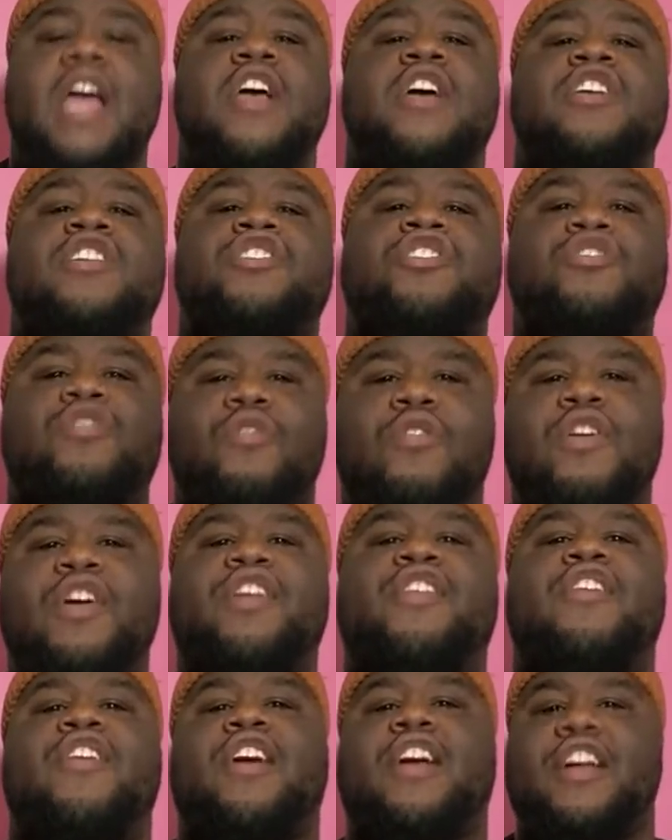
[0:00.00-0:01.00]

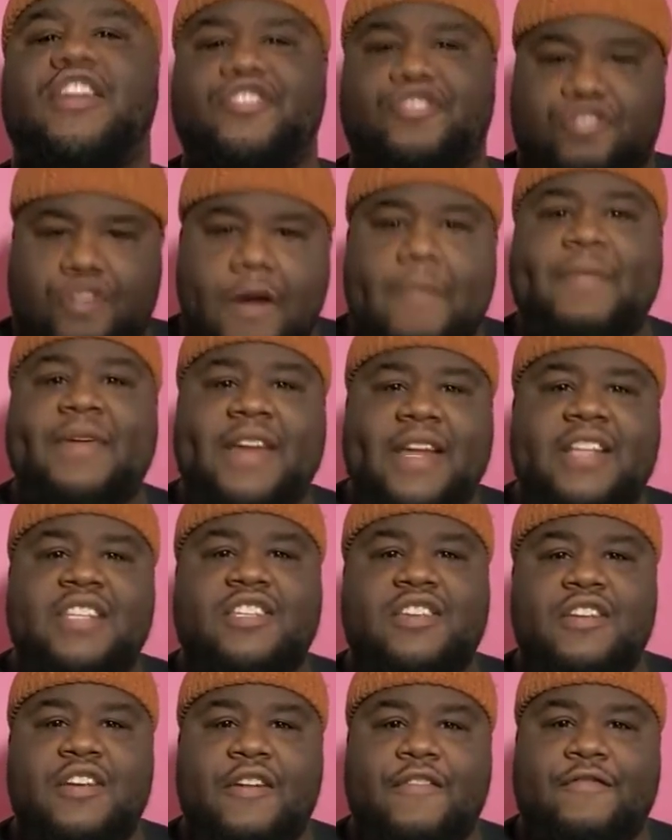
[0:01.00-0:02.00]
Sure, you're contributing
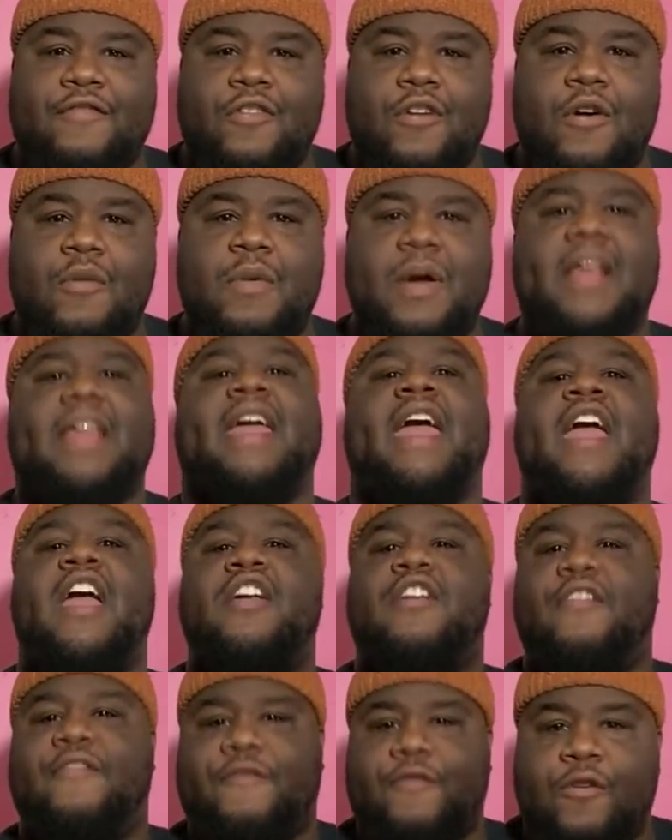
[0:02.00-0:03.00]
to your 401k or
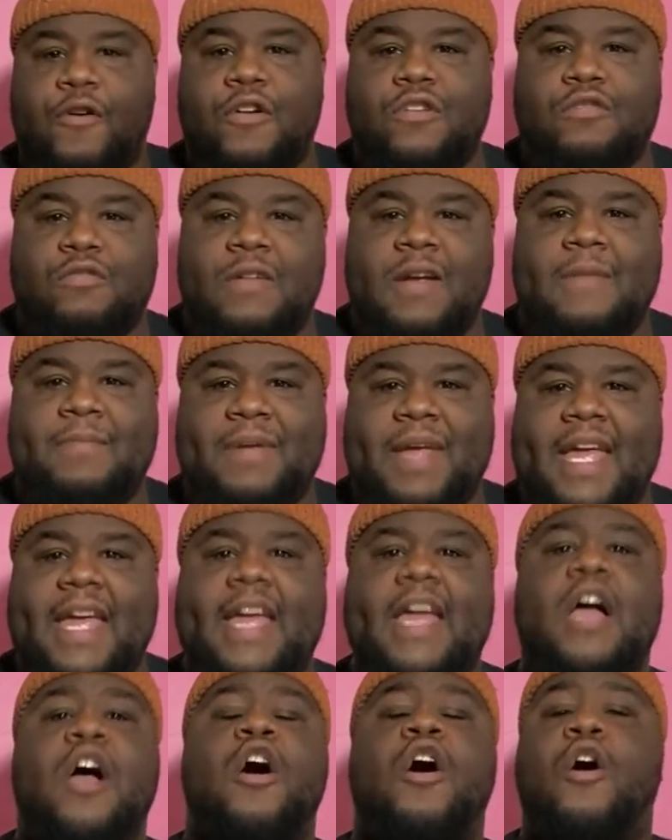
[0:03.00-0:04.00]
your
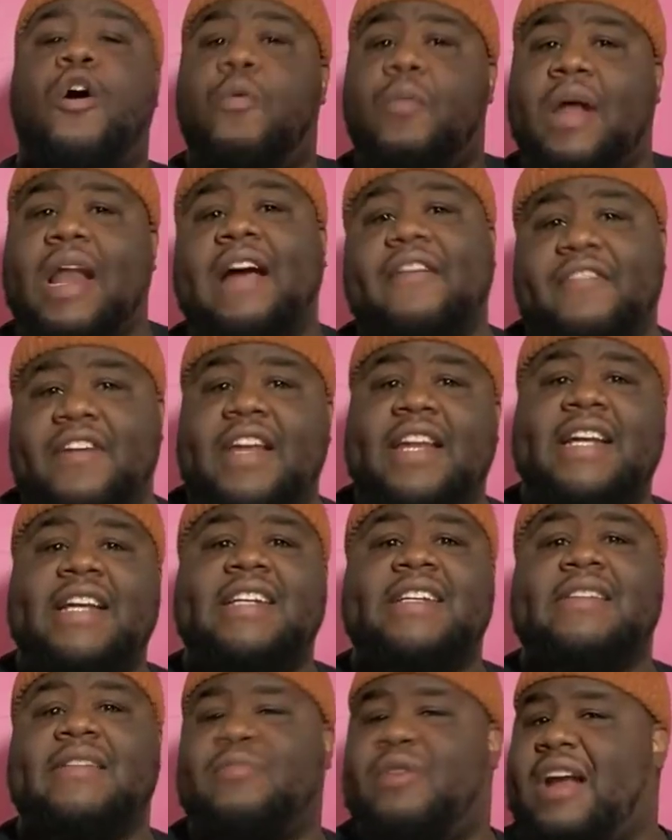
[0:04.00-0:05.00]
403b or whatever it
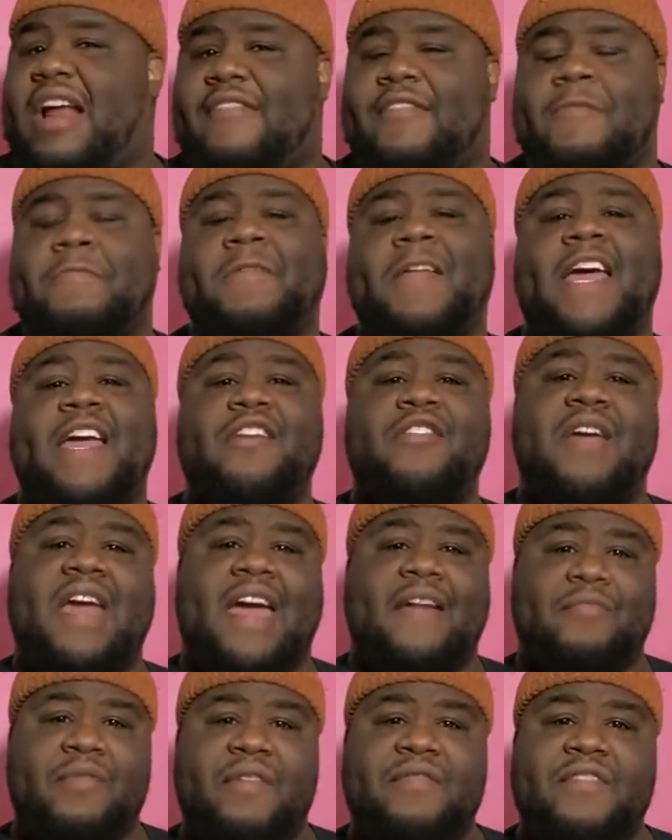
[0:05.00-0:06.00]
is, whatever plan you
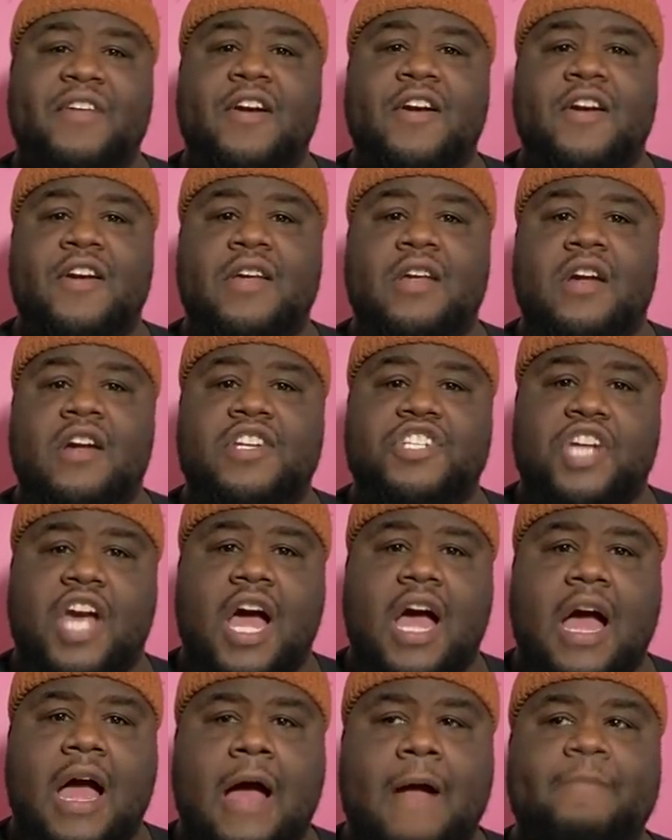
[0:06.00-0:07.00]
have with your
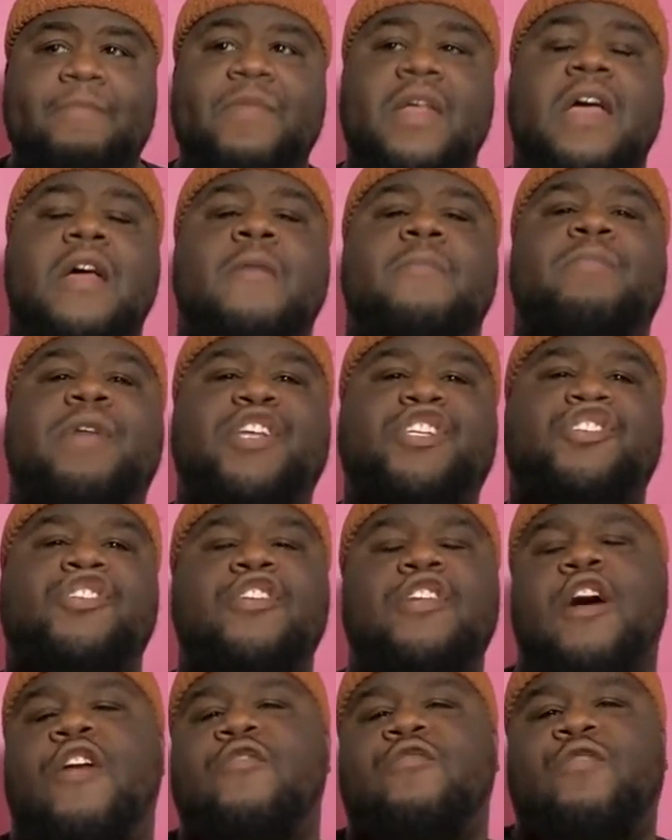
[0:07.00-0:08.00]
job, but
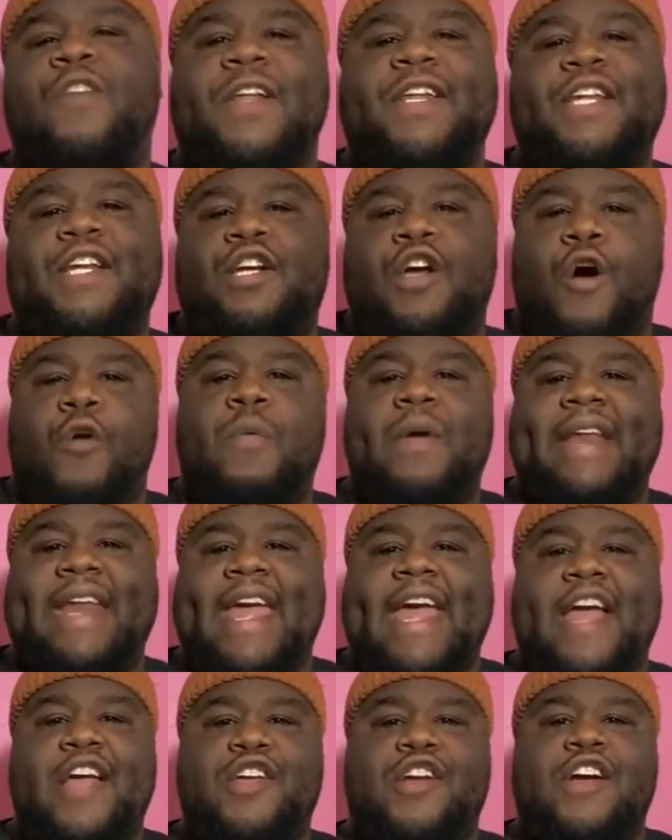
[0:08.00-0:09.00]
you don't really go in
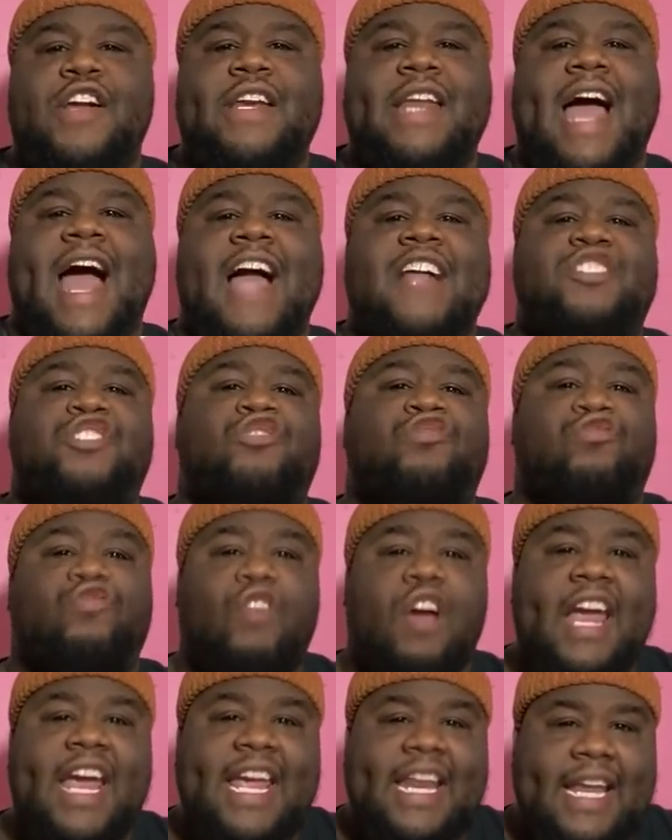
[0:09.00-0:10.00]
there and you're not
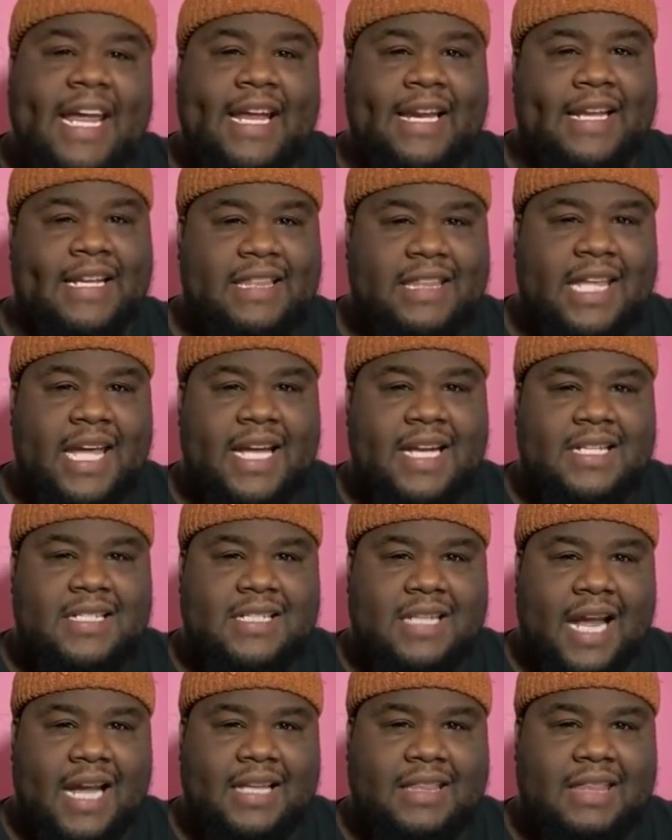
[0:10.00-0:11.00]
trading and
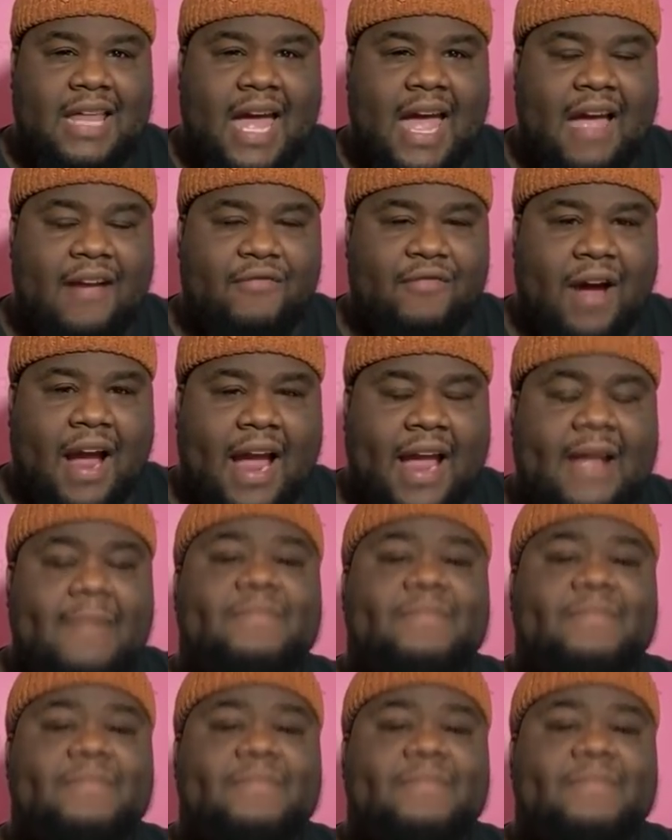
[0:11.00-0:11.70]
things like that, right?